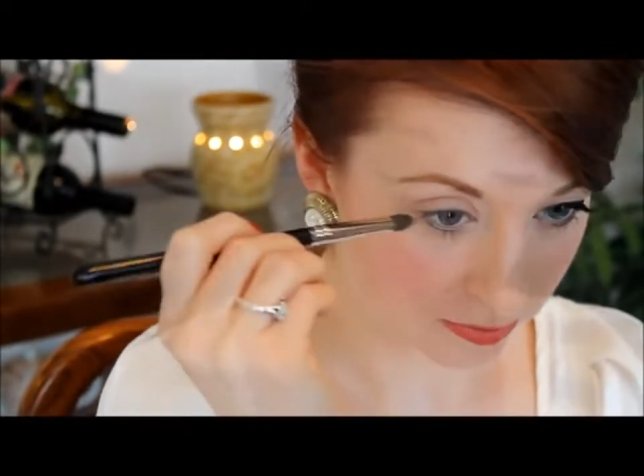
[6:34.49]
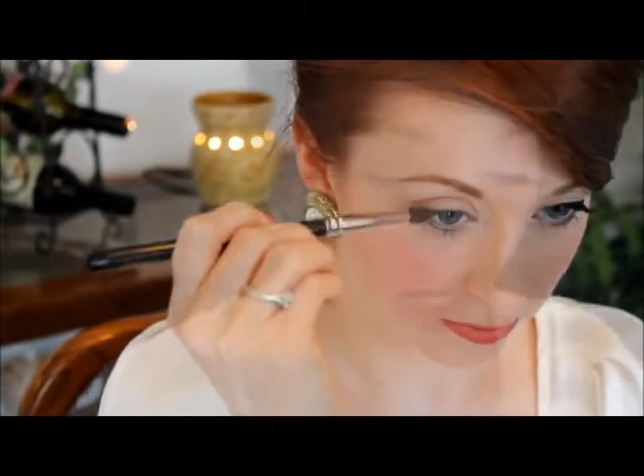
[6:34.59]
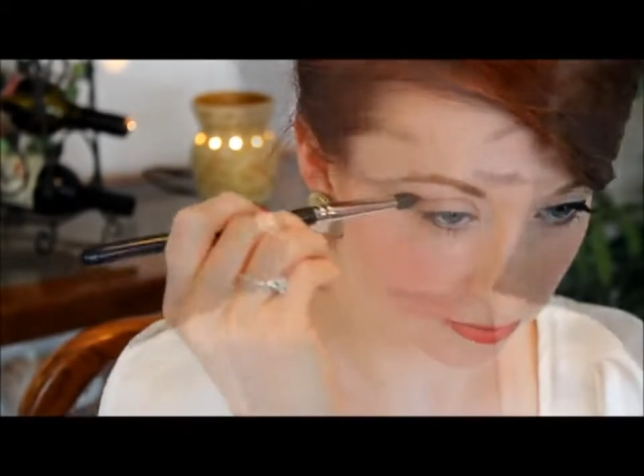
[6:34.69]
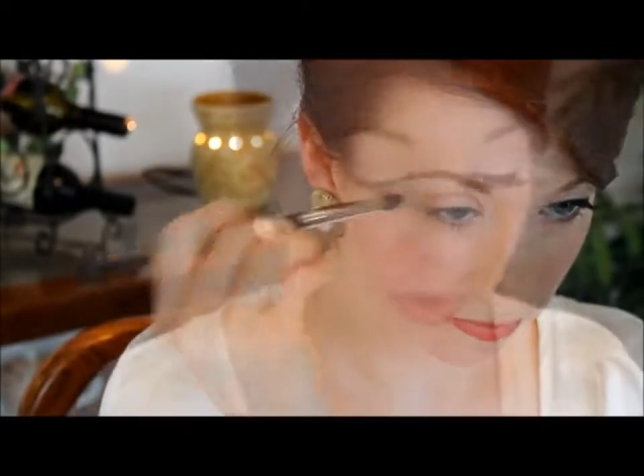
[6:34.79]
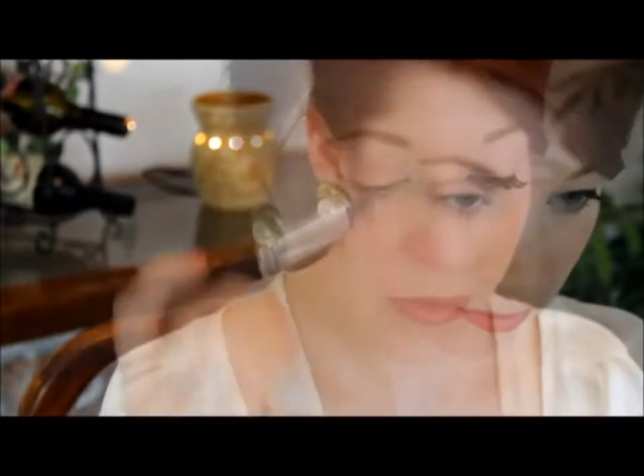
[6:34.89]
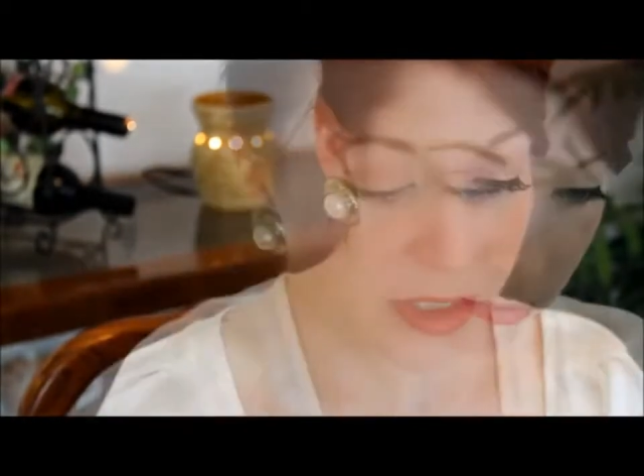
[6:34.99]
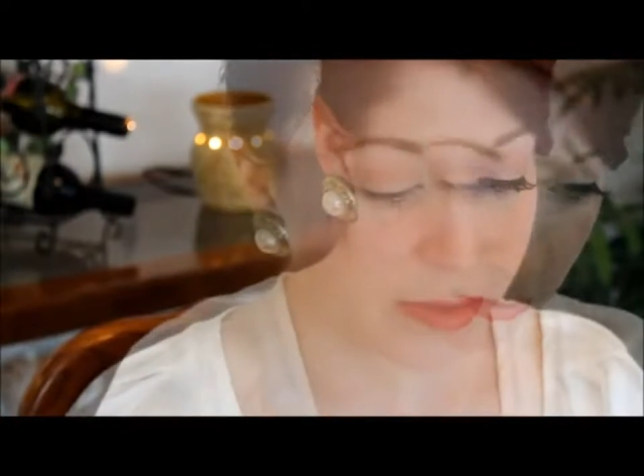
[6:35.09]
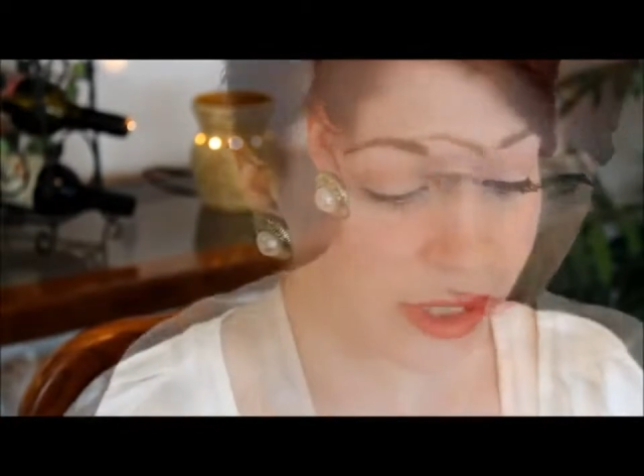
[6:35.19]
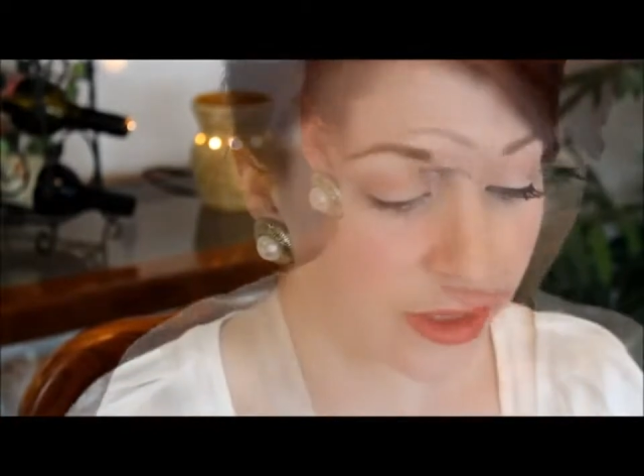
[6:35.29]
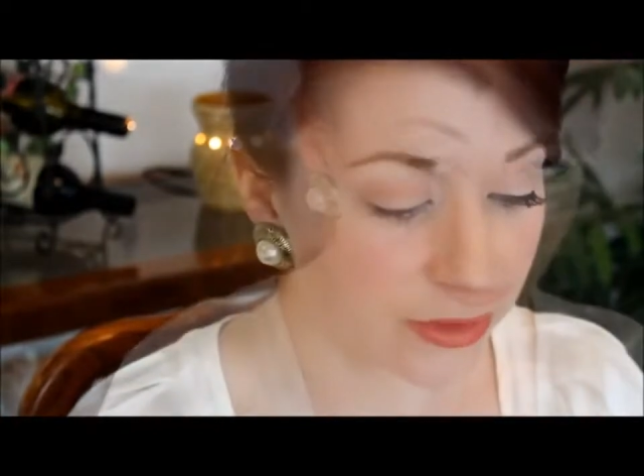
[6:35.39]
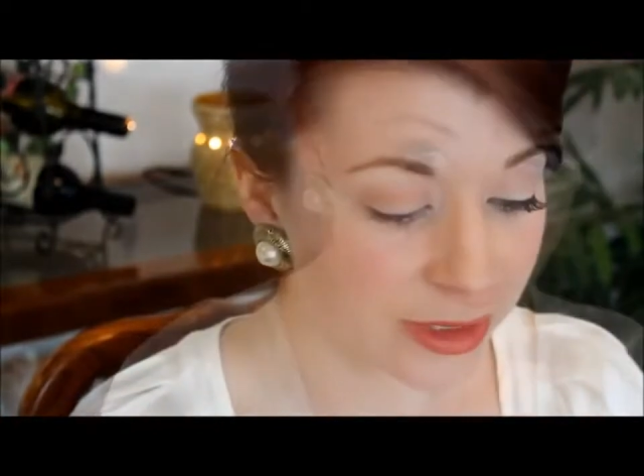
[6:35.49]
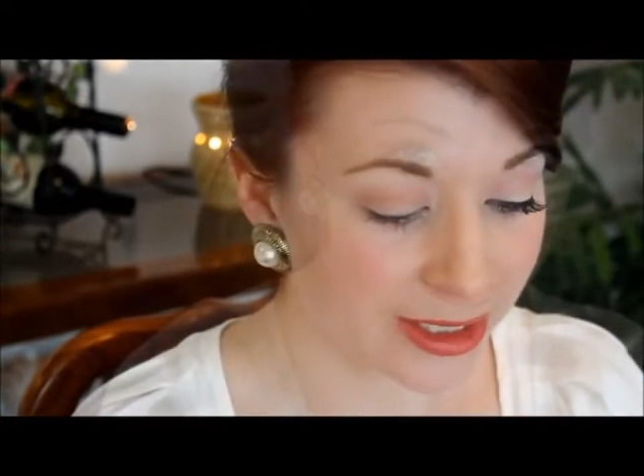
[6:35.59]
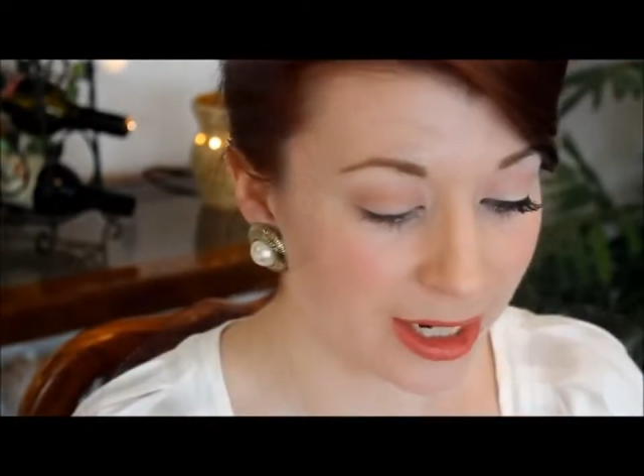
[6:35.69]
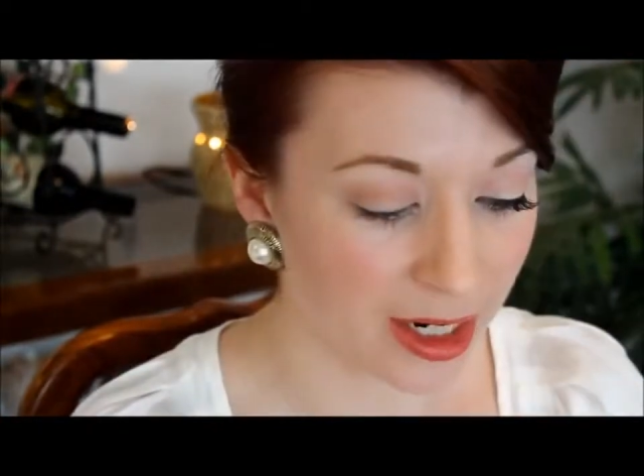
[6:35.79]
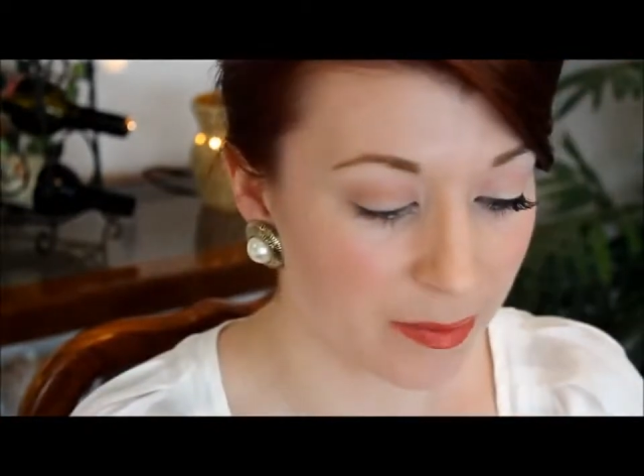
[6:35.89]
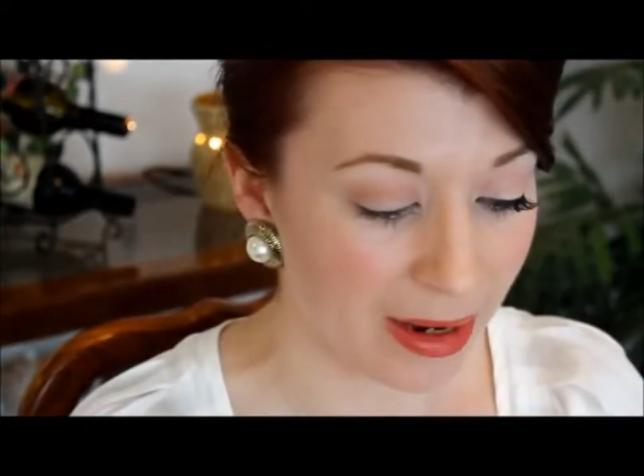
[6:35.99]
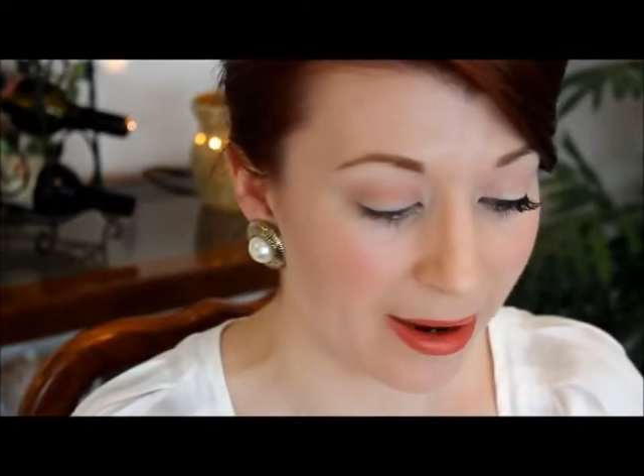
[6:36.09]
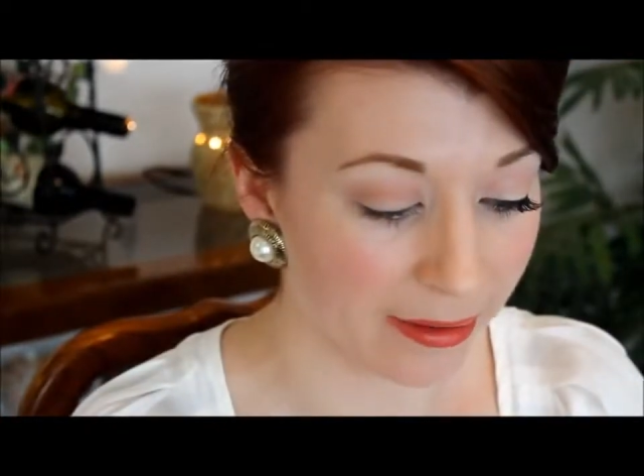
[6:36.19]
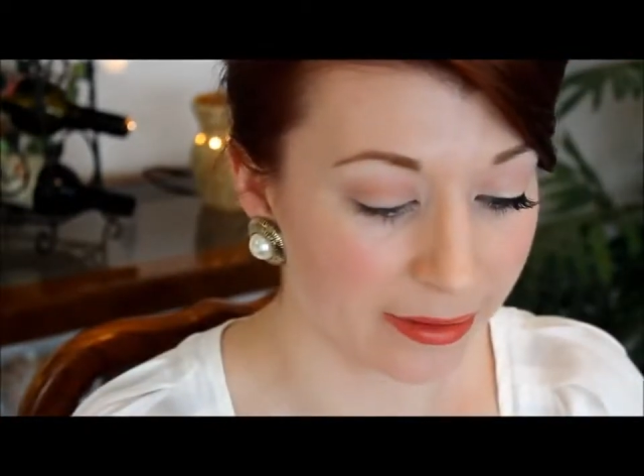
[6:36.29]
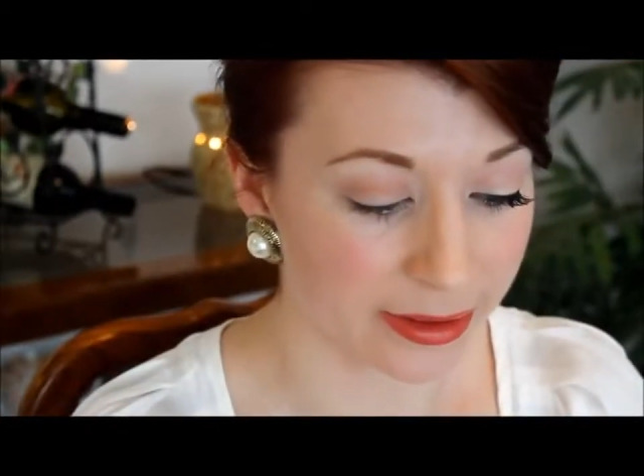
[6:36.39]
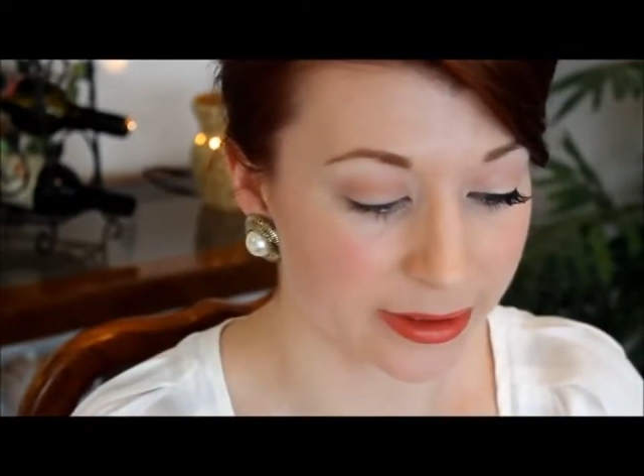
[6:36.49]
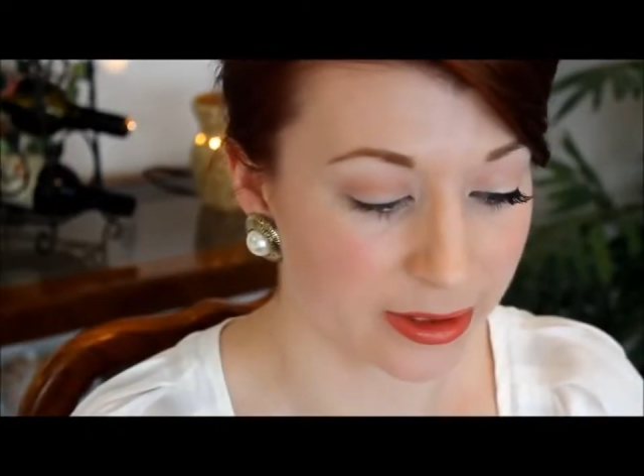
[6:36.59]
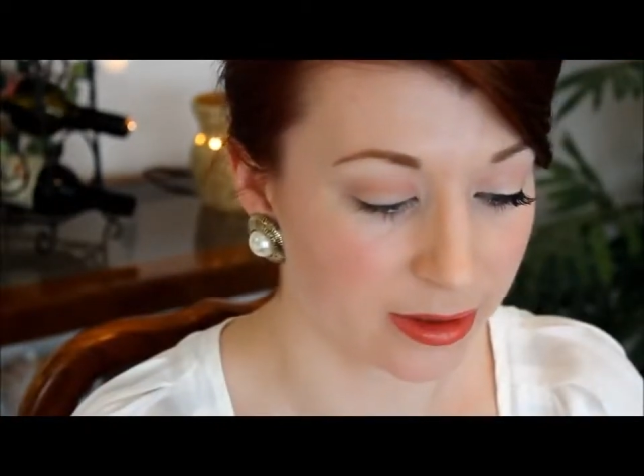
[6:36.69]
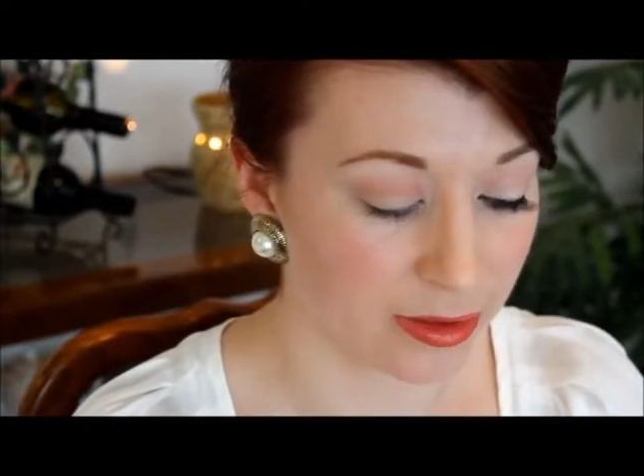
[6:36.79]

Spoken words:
I'm going to be using a palette